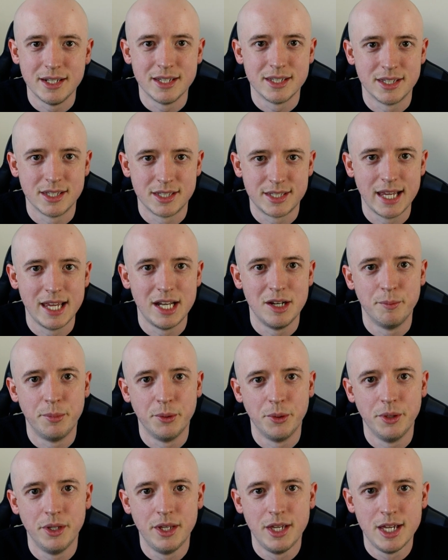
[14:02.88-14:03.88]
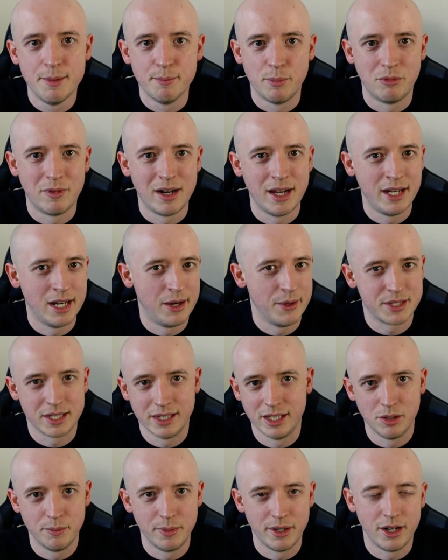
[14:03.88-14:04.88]
and it's sustainable. But right now it's
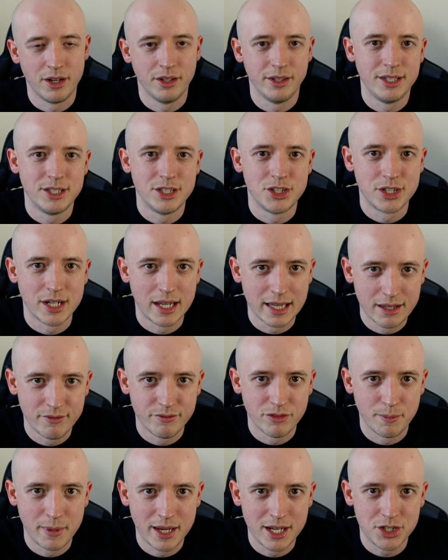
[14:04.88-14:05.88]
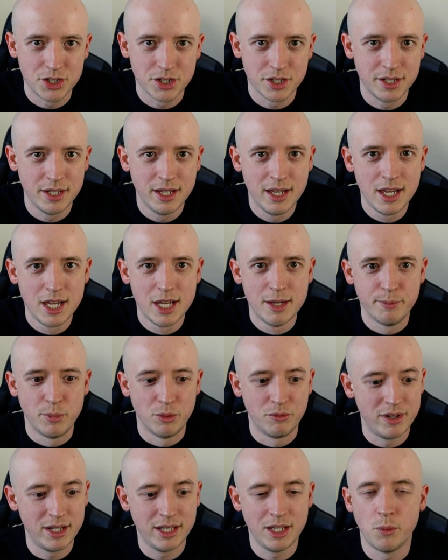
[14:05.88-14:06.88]
a little bit early to share that information.
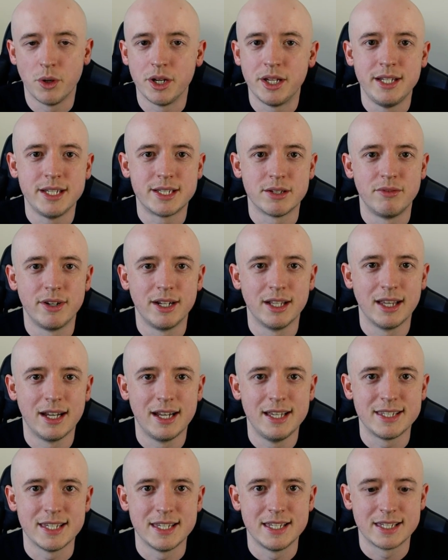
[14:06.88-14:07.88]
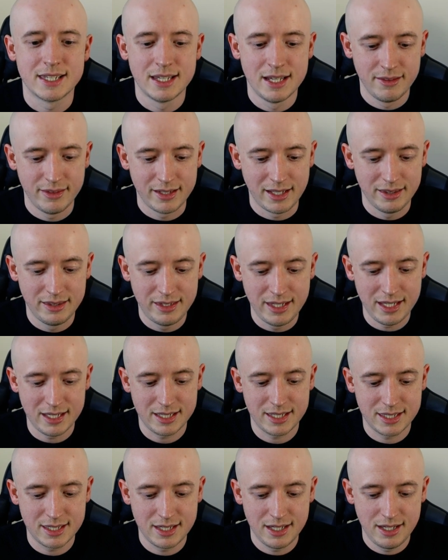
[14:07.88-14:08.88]
But really what you need to realize is that
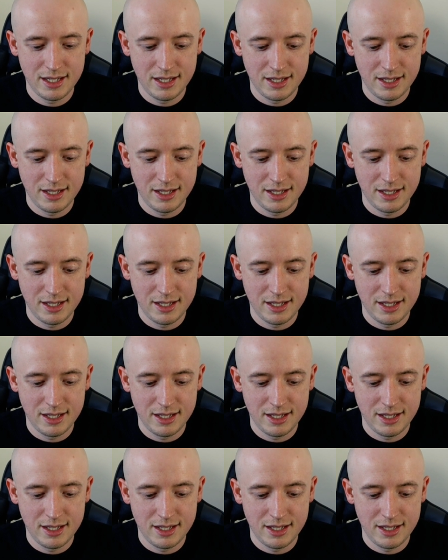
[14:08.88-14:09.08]
this